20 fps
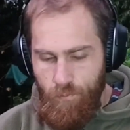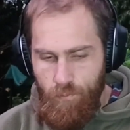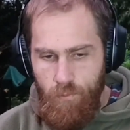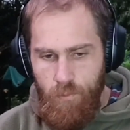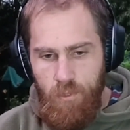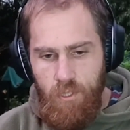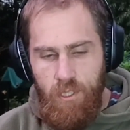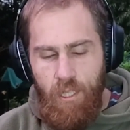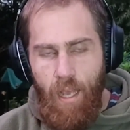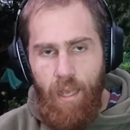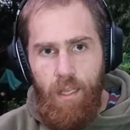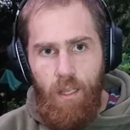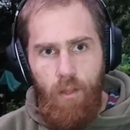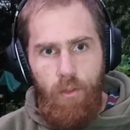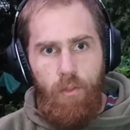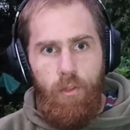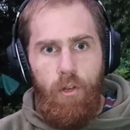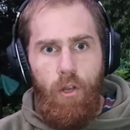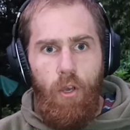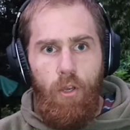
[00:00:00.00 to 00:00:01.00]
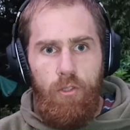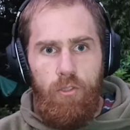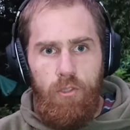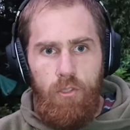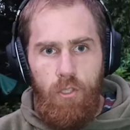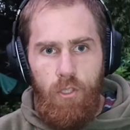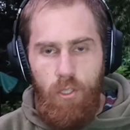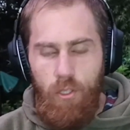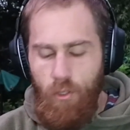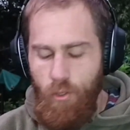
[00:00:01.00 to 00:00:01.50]
tailor the dose
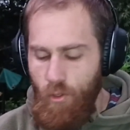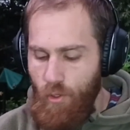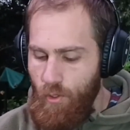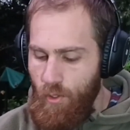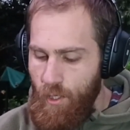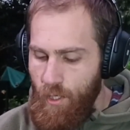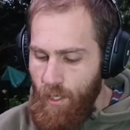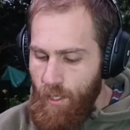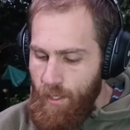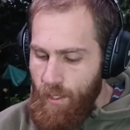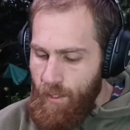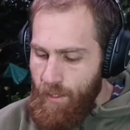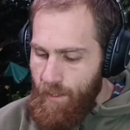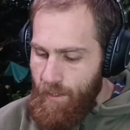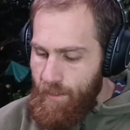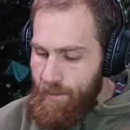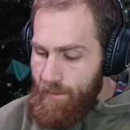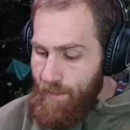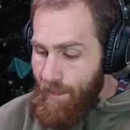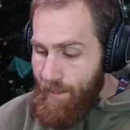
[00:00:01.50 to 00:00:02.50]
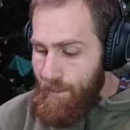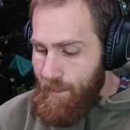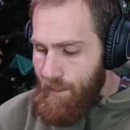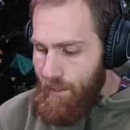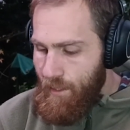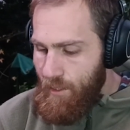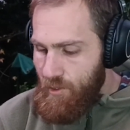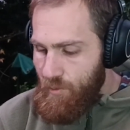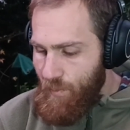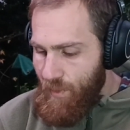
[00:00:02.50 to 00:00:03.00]
to your intended
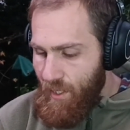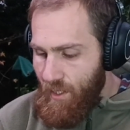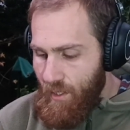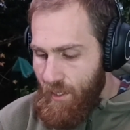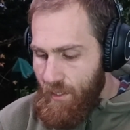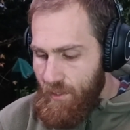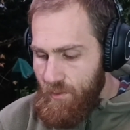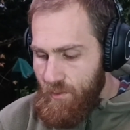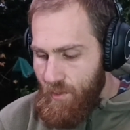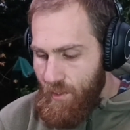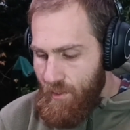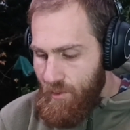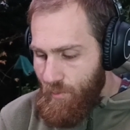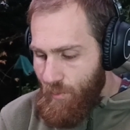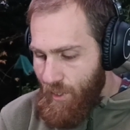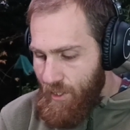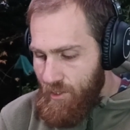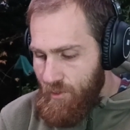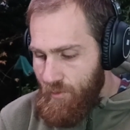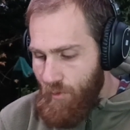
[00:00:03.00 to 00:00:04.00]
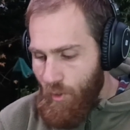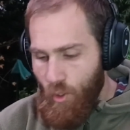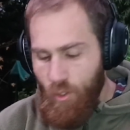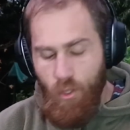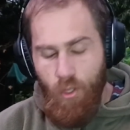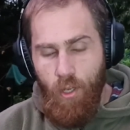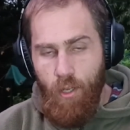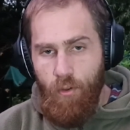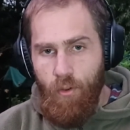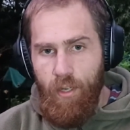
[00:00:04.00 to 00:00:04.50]
experience. There's a bunch of
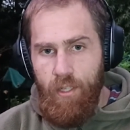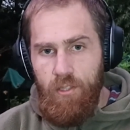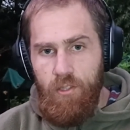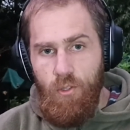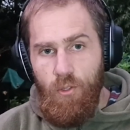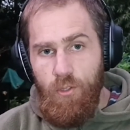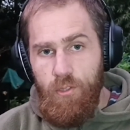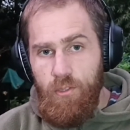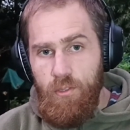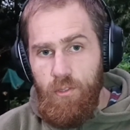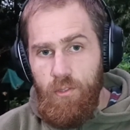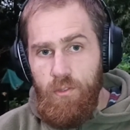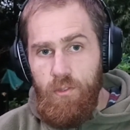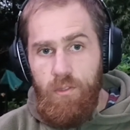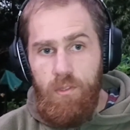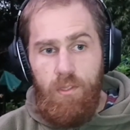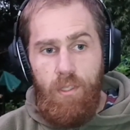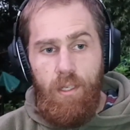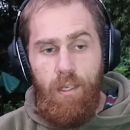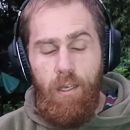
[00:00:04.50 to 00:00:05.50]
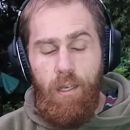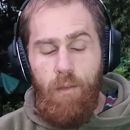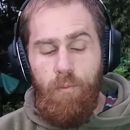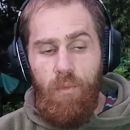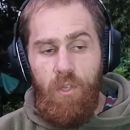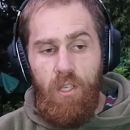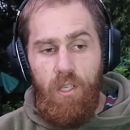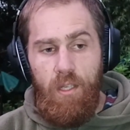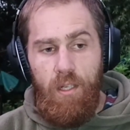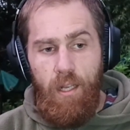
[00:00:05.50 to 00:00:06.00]
online resources
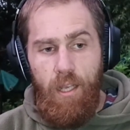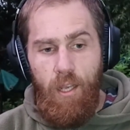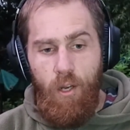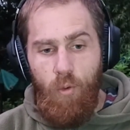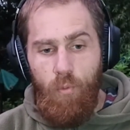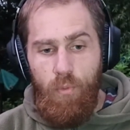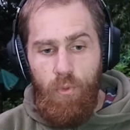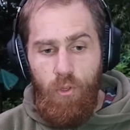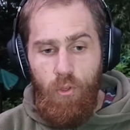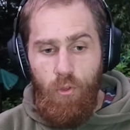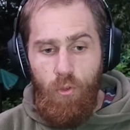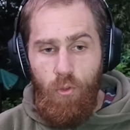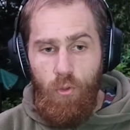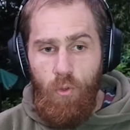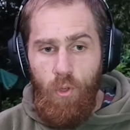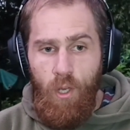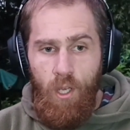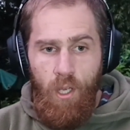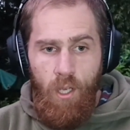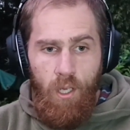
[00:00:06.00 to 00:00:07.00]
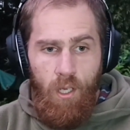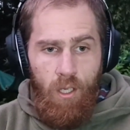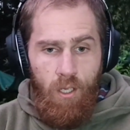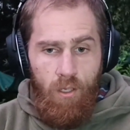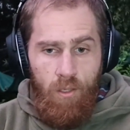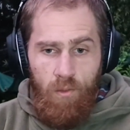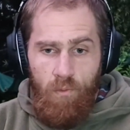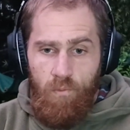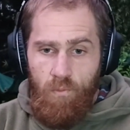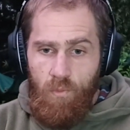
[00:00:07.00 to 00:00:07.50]
that can help you,
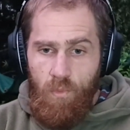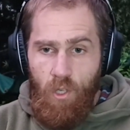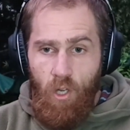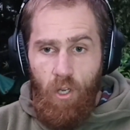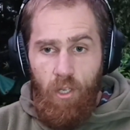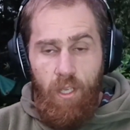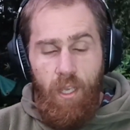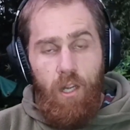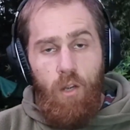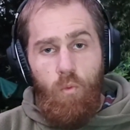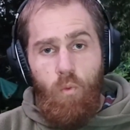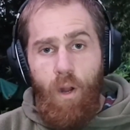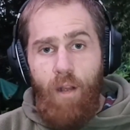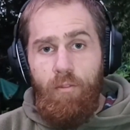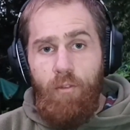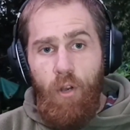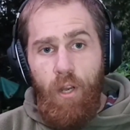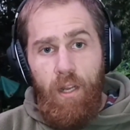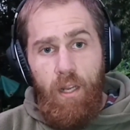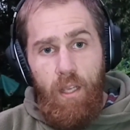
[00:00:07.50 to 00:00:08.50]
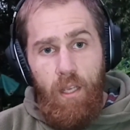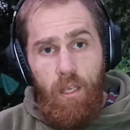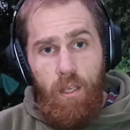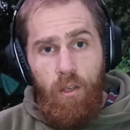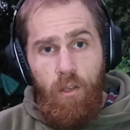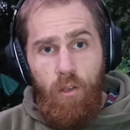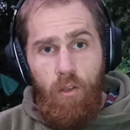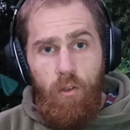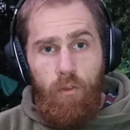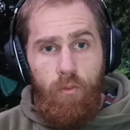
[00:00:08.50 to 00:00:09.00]
get a rough idea
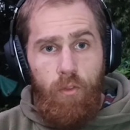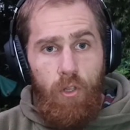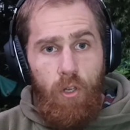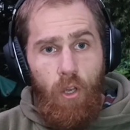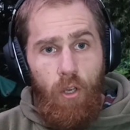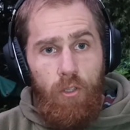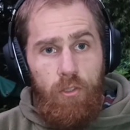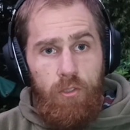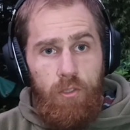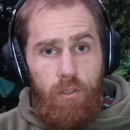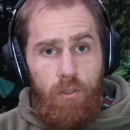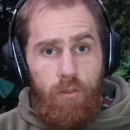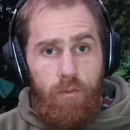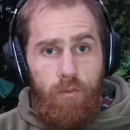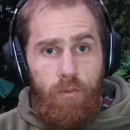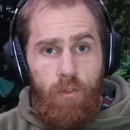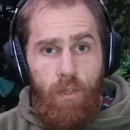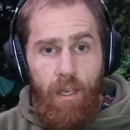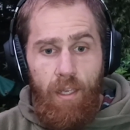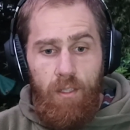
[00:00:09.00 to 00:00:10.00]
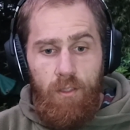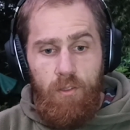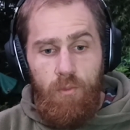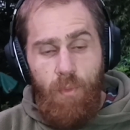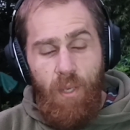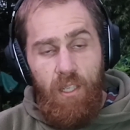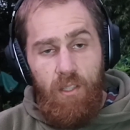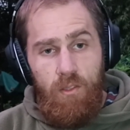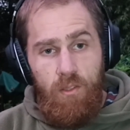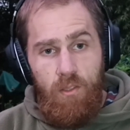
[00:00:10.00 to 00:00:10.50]
of the dose of that
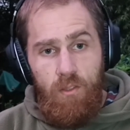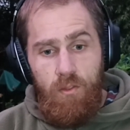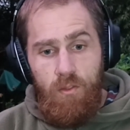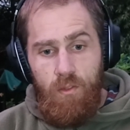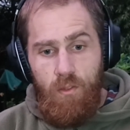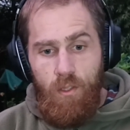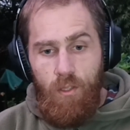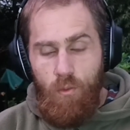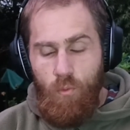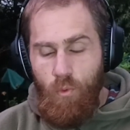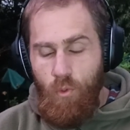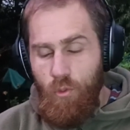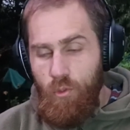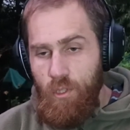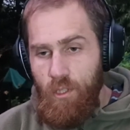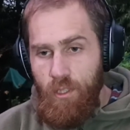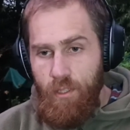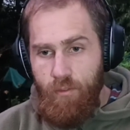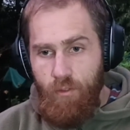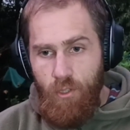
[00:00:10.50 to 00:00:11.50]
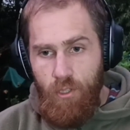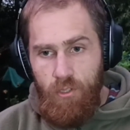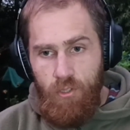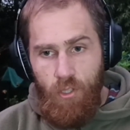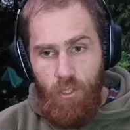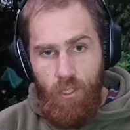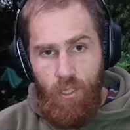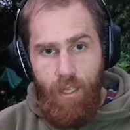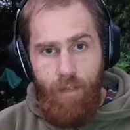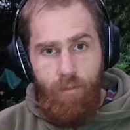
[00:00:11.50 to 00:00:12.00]
species that will deliver a
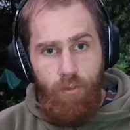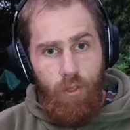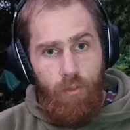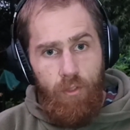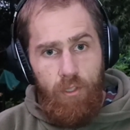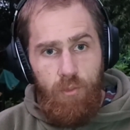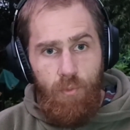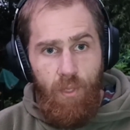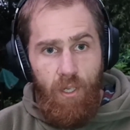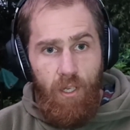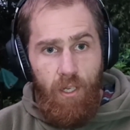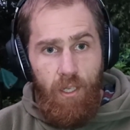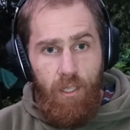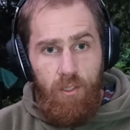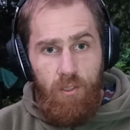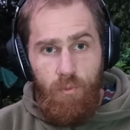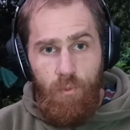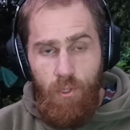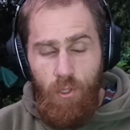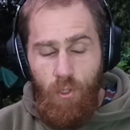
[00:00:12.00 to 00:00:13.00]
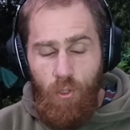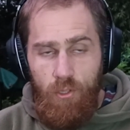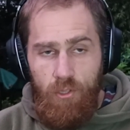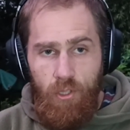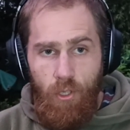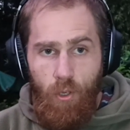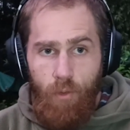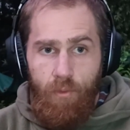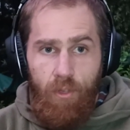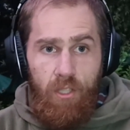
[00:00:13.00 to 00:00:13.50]
certain level of experience. But
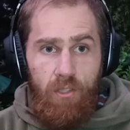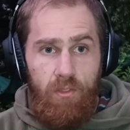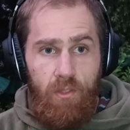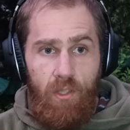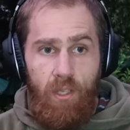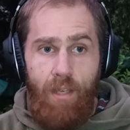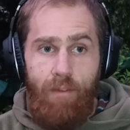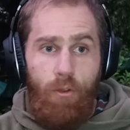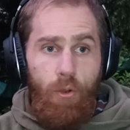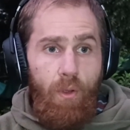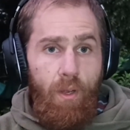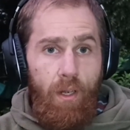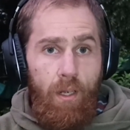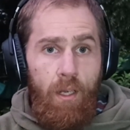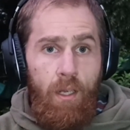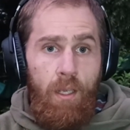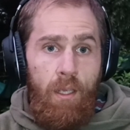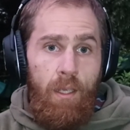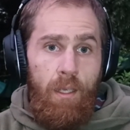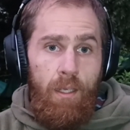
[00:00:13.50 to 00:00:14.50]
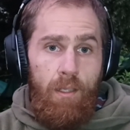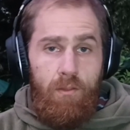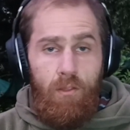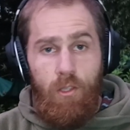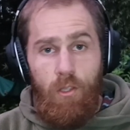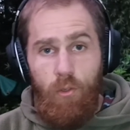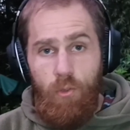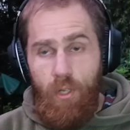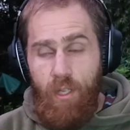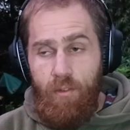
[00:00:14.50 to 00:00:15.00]
also, obviously, everyone is a
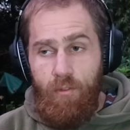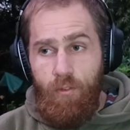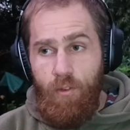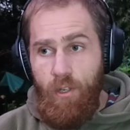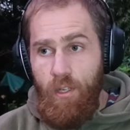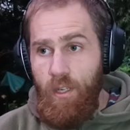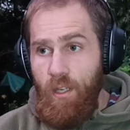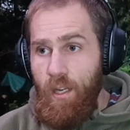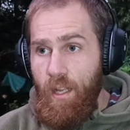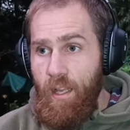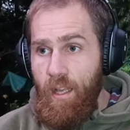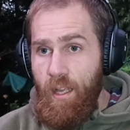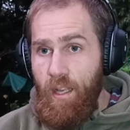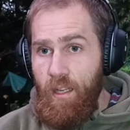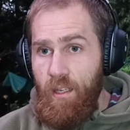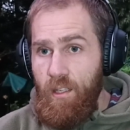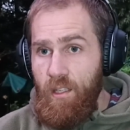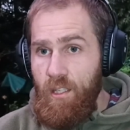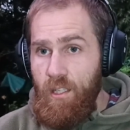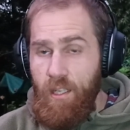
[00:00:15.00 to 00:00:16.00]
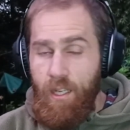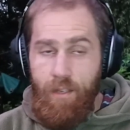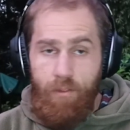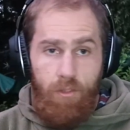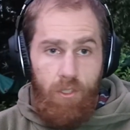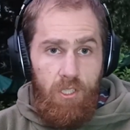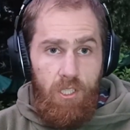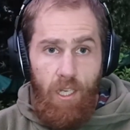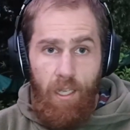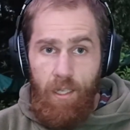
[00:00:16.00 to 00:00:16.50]
little different and it can
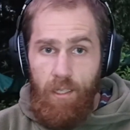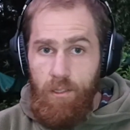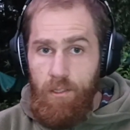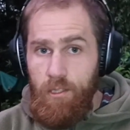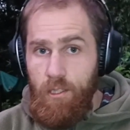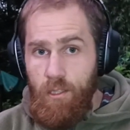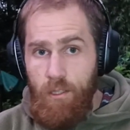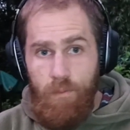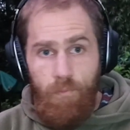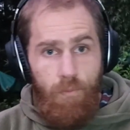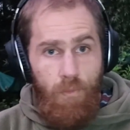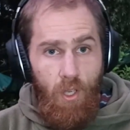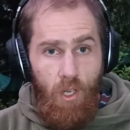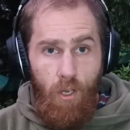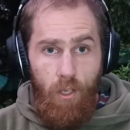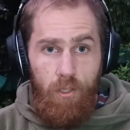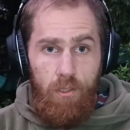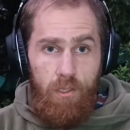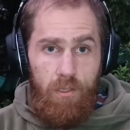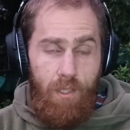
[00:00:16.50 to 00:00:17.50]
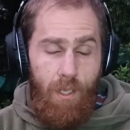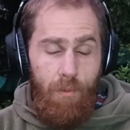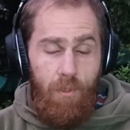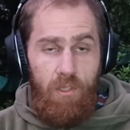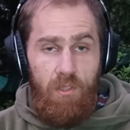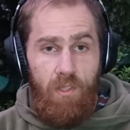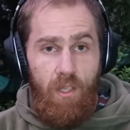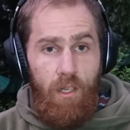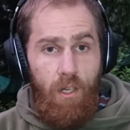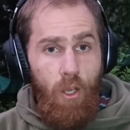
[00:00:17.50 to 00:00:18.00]
even change, to some
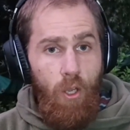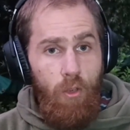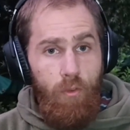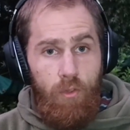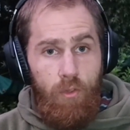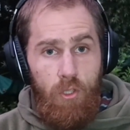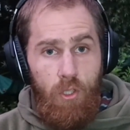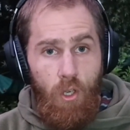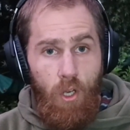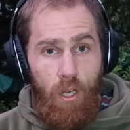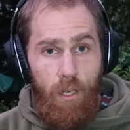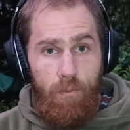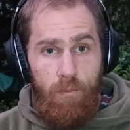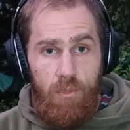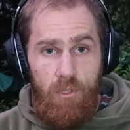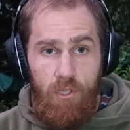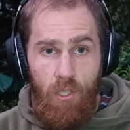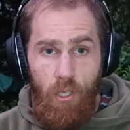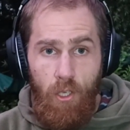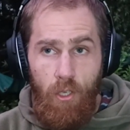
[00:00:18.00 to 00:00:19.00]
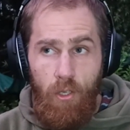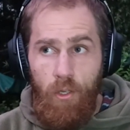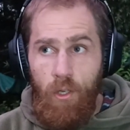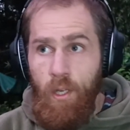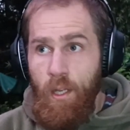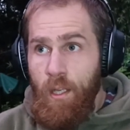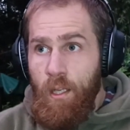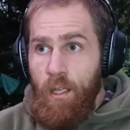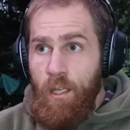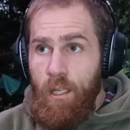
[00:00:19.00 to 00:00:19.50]
extent over time. So
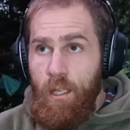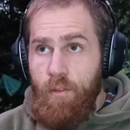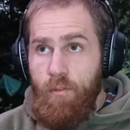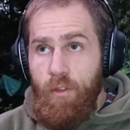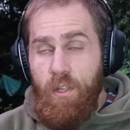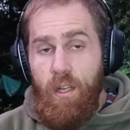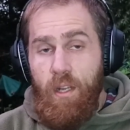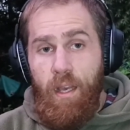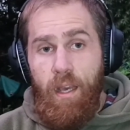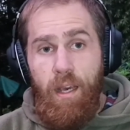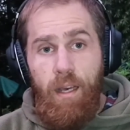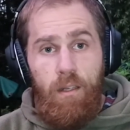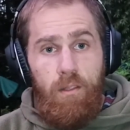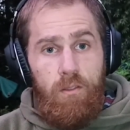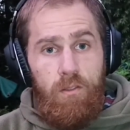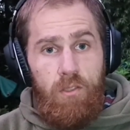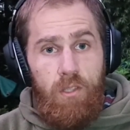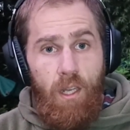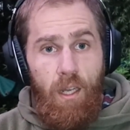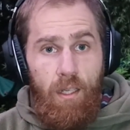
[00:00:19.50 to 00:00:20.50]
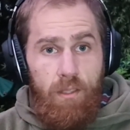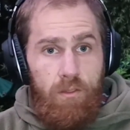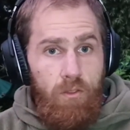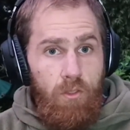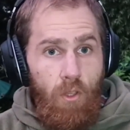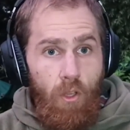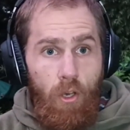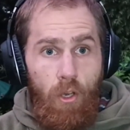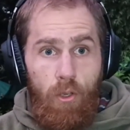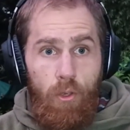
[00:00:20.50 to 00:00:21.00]
if in doubt, start
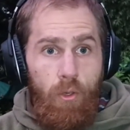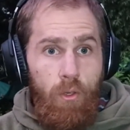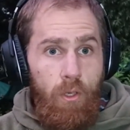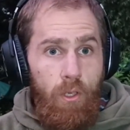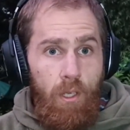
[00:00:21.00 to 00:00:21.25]
slow.